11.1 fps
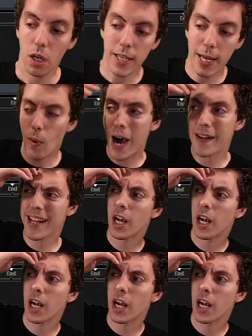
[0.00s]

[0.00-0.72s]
Yeah, well, I don't